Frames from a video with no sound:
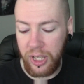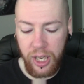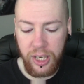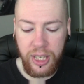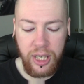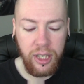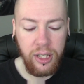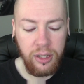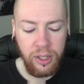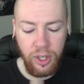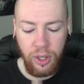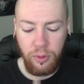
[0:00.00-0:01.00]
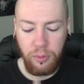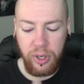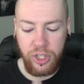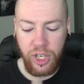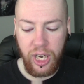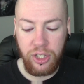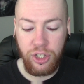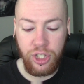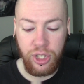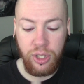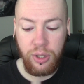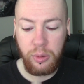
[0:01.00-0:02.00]
cut here, which I
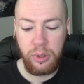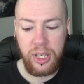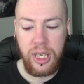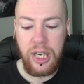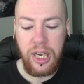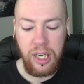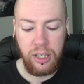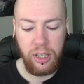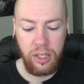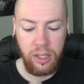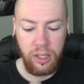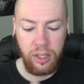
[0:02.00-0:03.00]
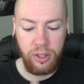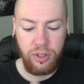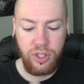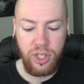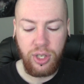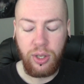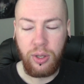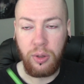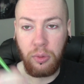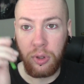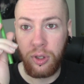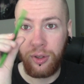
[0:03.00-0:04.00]
do need
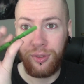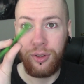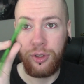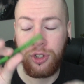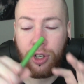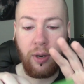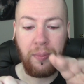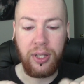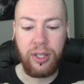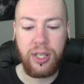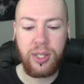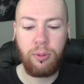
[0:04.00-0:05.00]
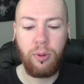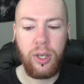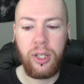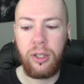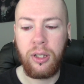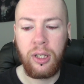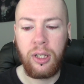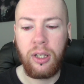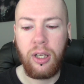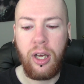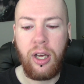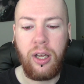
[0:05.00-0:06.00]
to sharpen this one.
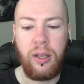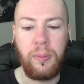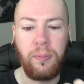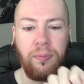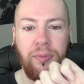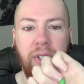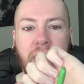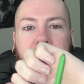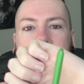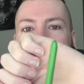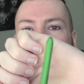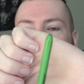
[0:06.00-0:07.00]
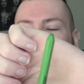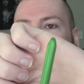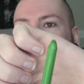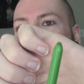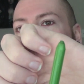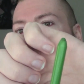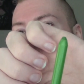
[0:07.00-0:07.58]
Because as you guys can see,